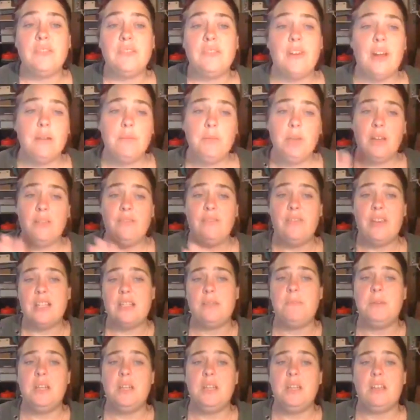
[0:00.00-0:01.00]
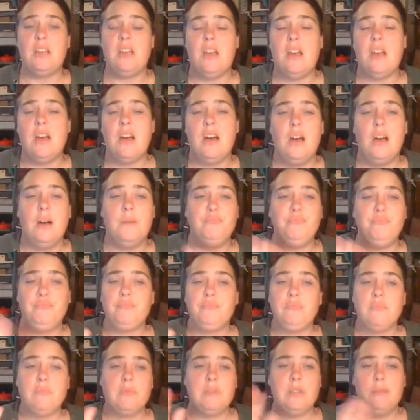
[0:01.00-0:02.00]
to find me on Facebook.
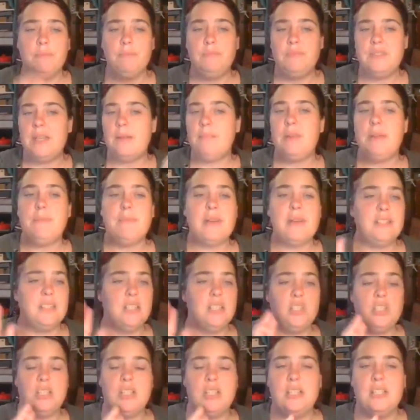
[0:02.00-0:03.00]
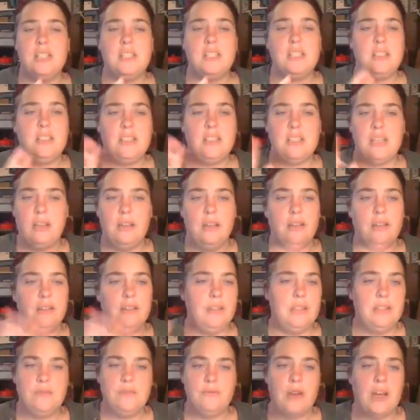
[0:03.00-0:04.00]
Send me messages.
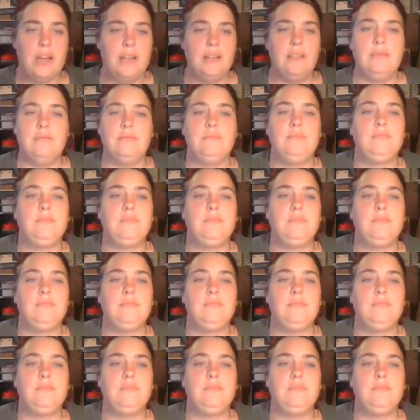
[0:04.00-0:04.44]
It's fine.